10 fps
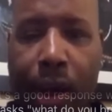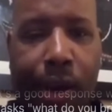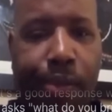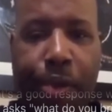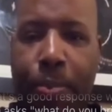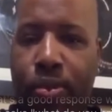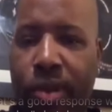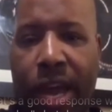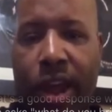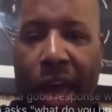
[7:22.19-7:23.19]
people not
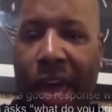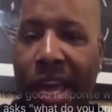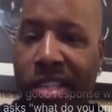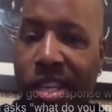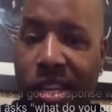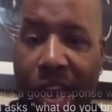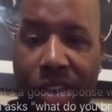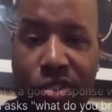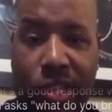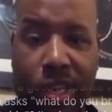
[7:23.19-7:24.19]
aging
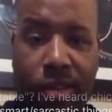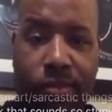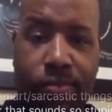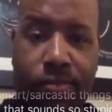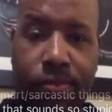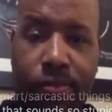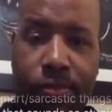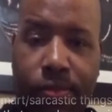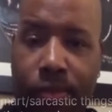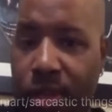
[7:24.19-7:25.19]
naturally,
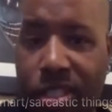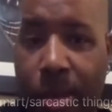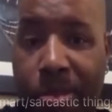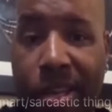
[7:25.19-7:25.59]
something